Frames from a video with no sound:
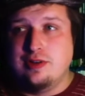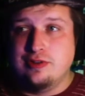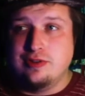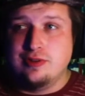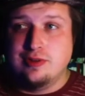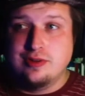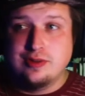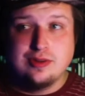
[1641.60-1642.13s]

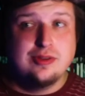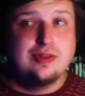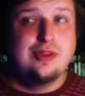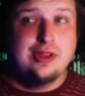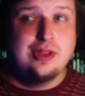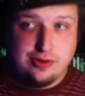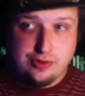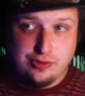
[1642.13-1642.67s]

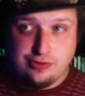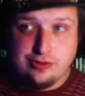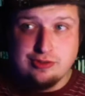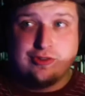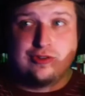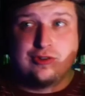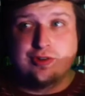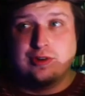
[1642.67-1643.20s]
little
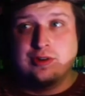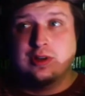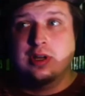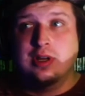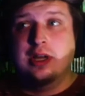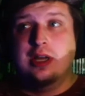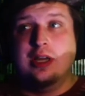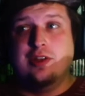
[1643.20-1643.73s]
sister
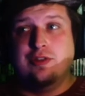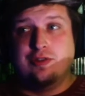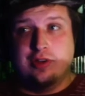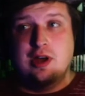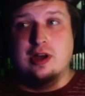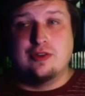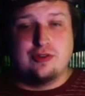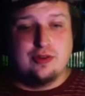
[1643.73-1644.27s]
is
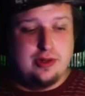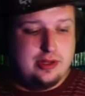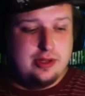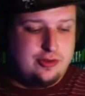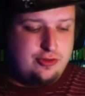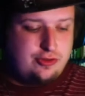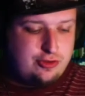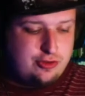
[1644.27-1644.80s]
also in the
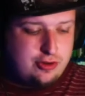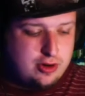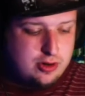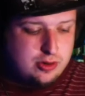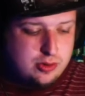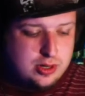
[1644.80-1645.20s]
show.